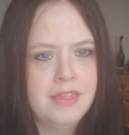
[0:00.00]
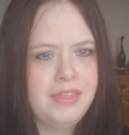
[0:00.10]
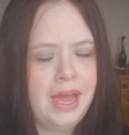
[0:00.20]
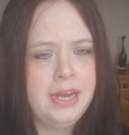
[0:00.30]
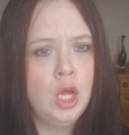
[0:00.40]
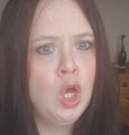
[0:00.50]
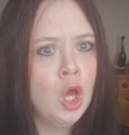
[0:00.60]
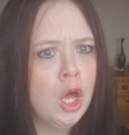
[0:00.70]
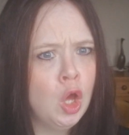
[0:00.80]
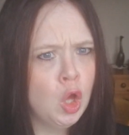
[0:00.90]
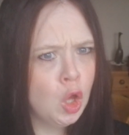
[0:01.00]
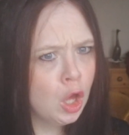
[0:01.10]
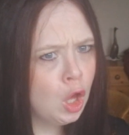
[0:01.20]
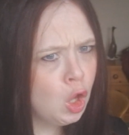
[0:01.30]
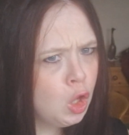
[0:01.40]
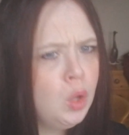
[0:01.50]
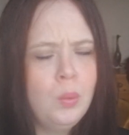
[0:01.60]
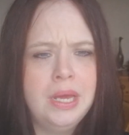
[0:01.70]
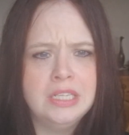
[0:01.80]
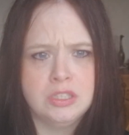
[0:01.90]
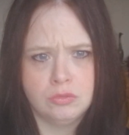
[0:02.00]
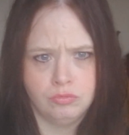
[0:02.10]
then who is